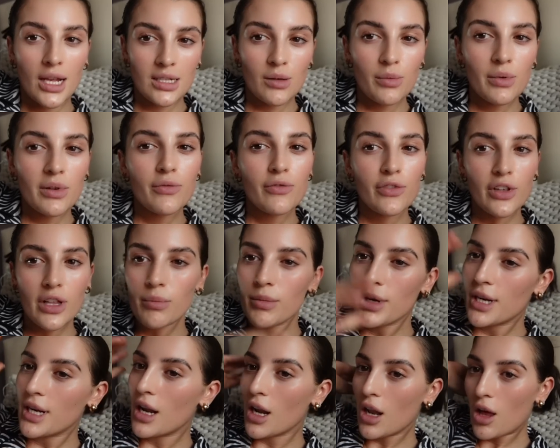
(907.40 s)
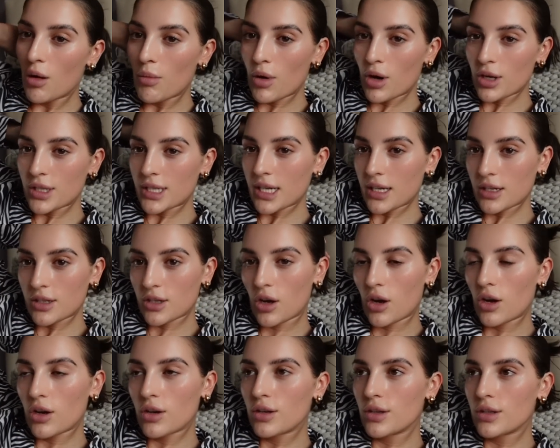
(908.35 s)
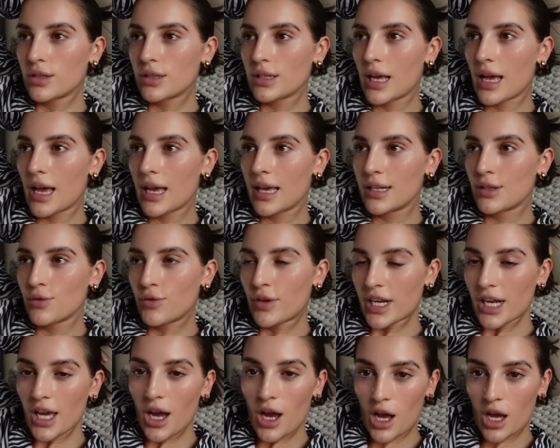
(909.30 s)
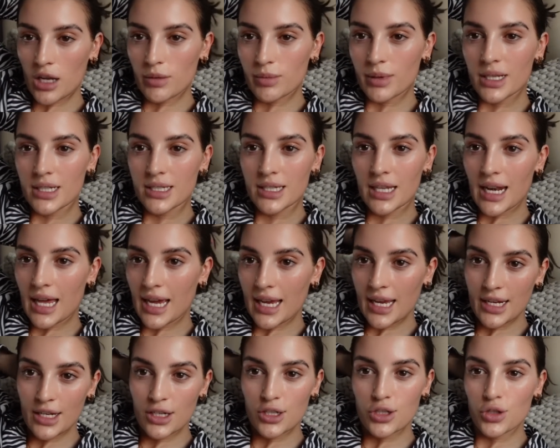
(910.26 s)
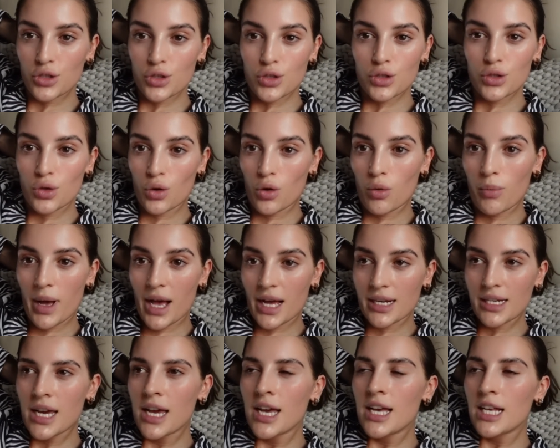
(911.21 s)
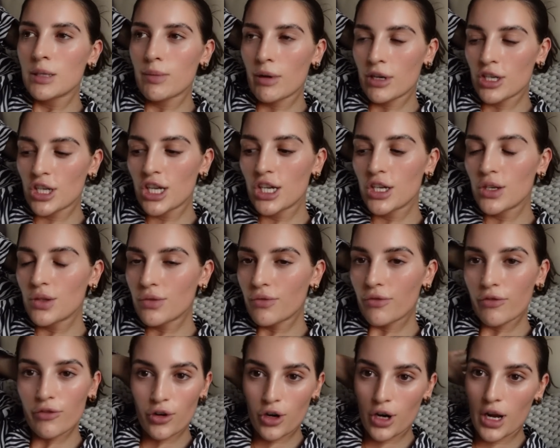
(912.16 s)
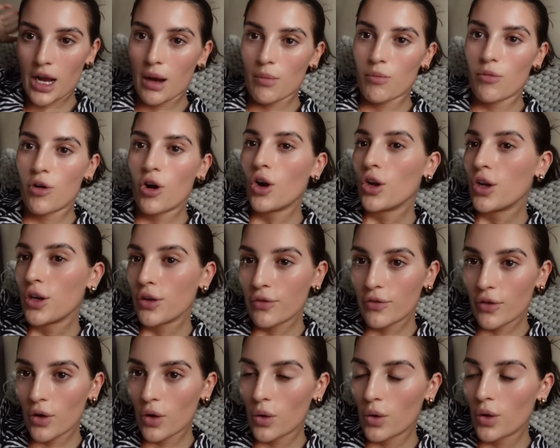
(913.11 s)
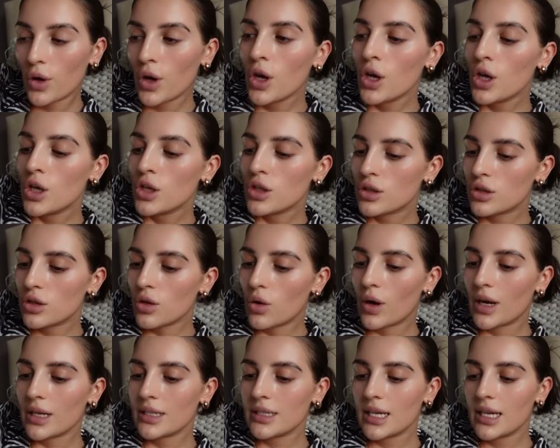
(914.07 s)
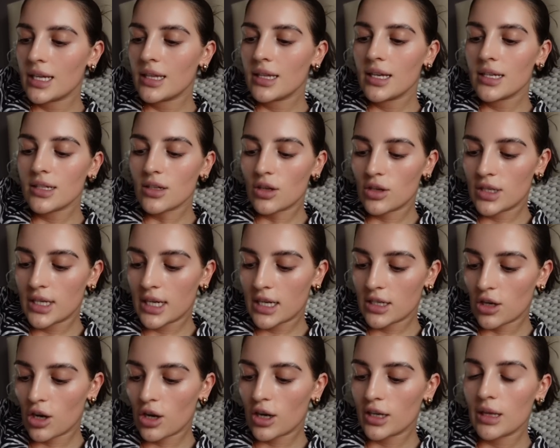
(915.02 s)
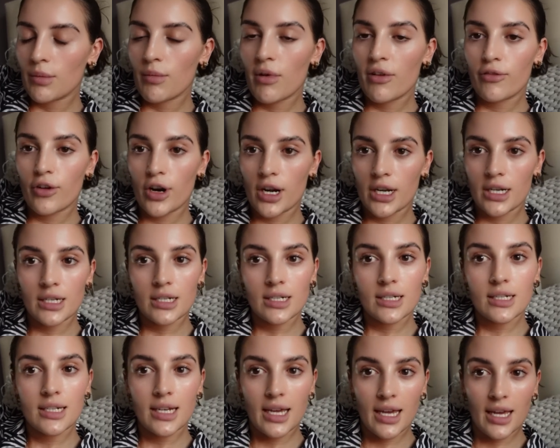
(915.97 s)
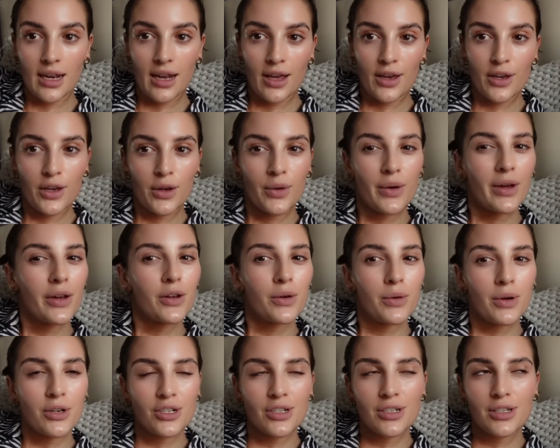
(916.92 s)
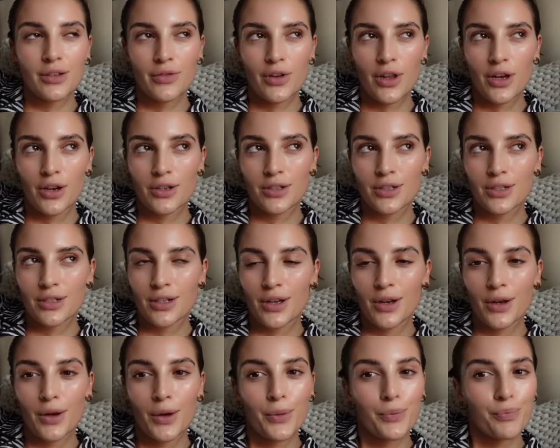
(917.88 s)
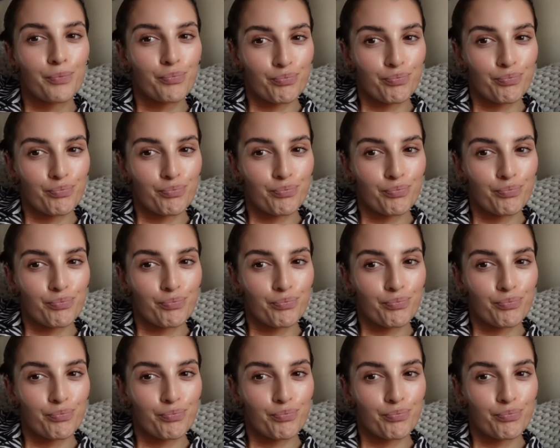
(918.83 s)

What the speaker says: as I've been filming a lot more TikToks, it's really hard because the lighting is just so bad, especially using front camera on your phone. So I seen this on TikTok and then my friend Taylor, who I know watches the vlogs, so